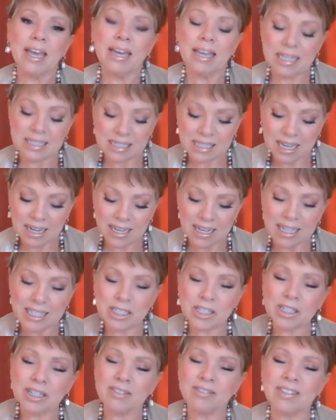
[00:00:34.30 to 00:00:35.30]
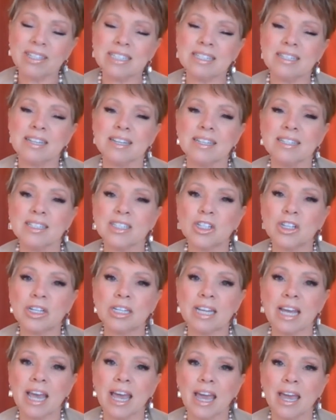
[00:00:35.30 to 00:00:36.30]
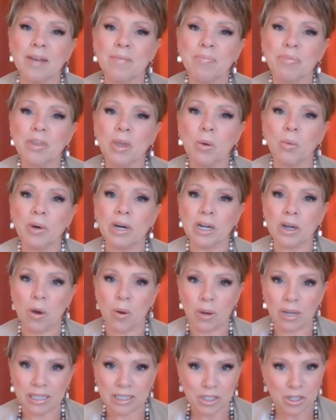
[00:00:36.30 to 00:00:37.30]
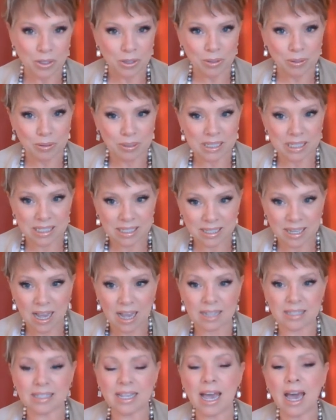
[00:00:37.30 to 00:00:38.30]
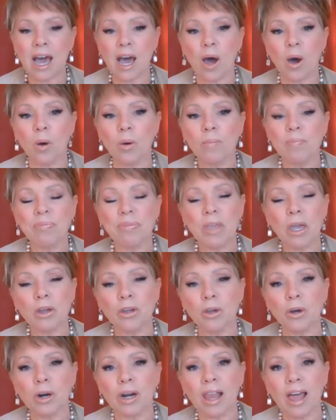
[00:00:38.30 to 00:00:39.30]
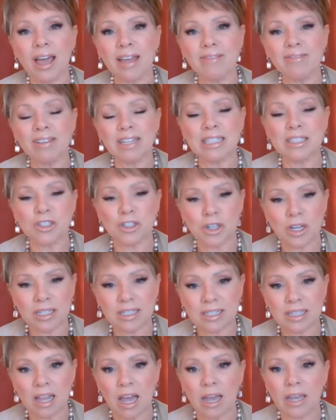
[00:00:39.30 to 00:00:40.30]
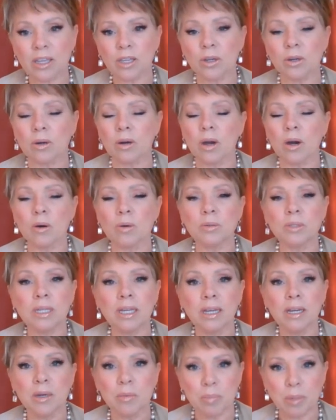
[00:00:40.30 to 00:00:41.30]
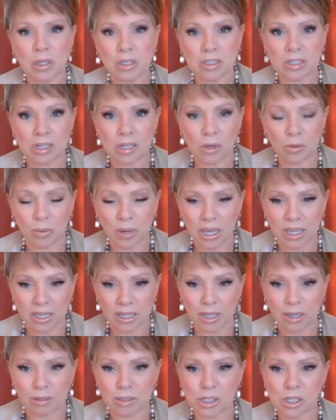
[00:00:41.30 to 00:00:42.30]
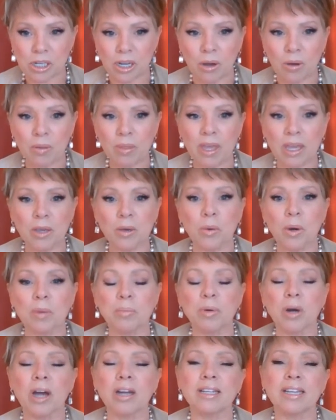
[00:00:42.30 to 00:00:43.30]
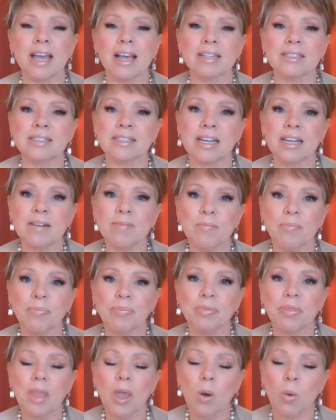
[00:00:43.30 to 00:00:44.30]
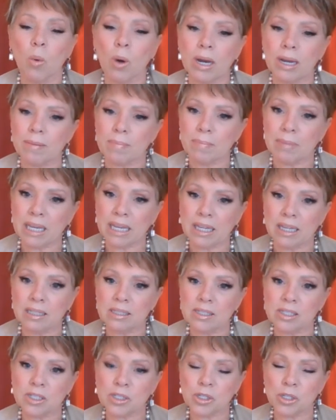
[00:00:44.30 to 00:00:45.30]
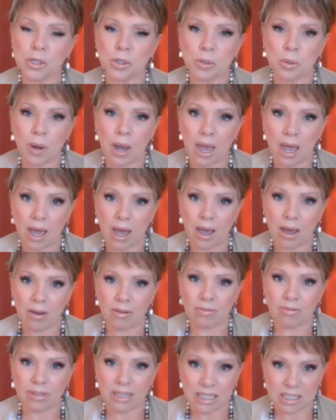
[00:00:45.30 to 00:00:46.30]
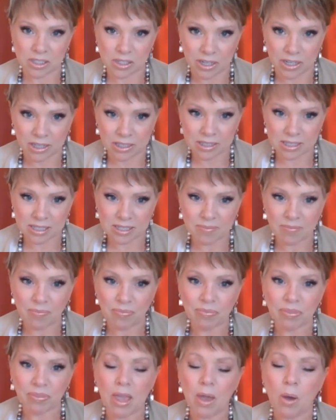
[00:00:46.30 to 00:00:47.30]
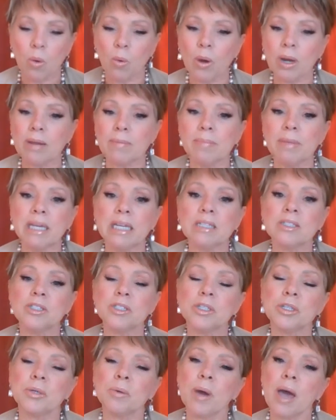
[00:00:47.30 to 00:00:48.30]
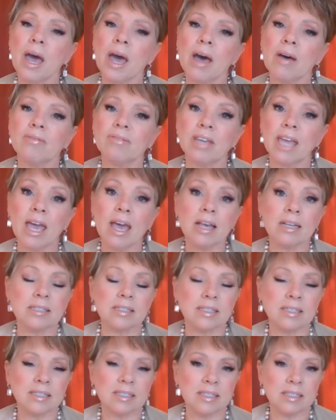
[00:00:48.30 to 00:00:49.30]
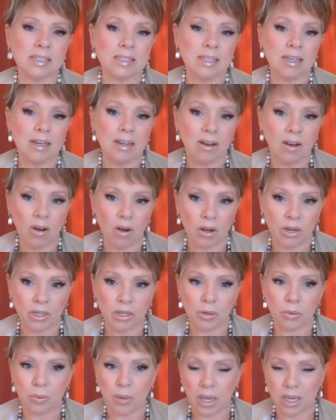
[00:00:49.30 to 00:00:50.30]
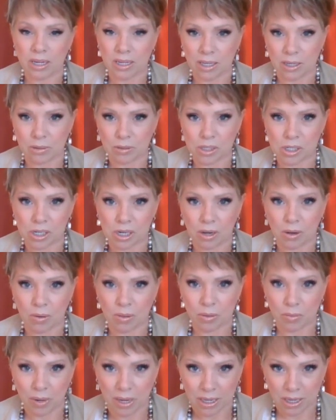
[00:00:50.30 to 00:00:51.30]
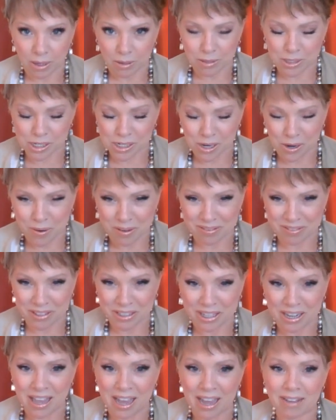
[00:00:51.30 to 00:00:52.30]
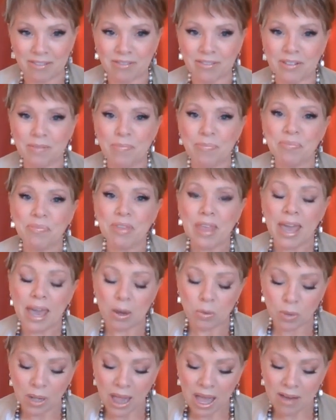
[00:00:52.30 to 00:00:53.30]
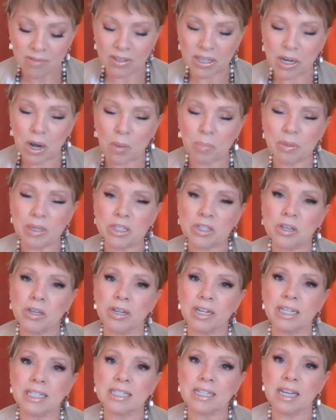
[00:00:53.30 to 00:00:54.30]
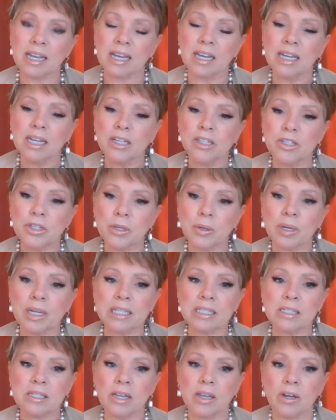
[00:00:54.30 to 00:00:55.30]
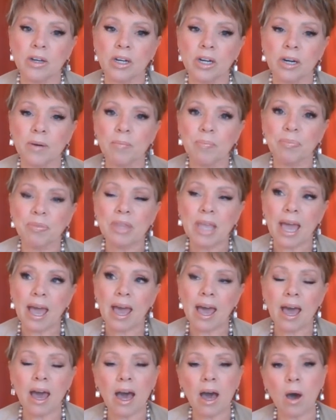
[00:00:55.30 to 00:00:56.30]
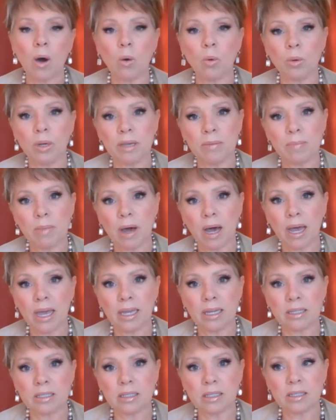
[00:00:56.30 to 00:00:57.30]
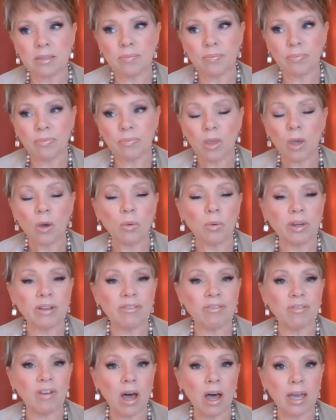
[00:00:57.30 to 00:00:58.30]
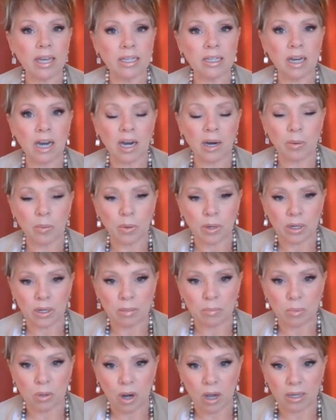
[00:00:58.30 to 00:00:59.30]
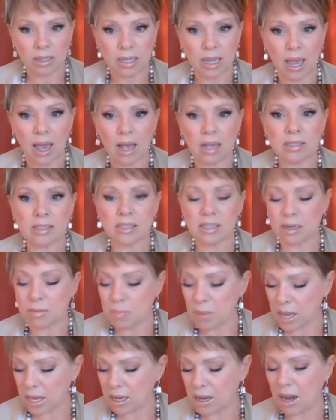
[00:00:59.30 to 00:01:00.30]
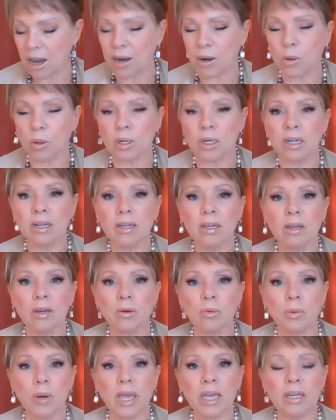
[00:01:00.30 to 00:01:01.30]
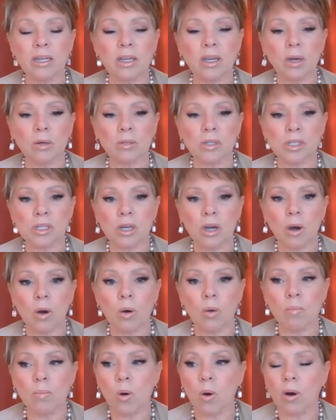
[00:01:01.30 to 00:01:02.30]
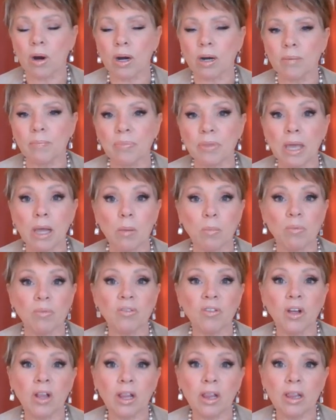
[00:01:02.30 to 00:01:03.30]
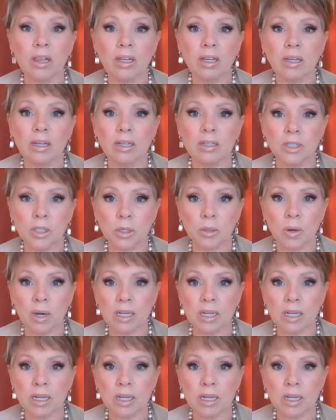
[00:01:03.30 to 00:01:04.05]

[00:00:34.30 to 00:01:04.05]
In Sunday services today, we're going to discuss how your life is just like your own personal radio show that you are broadcasting, what it means to have listeners, what it means to have guests on your radio show, the radio show of your life. And we'll have an opportunity to consider how we might refine our broadcast and make our radio show more helpful to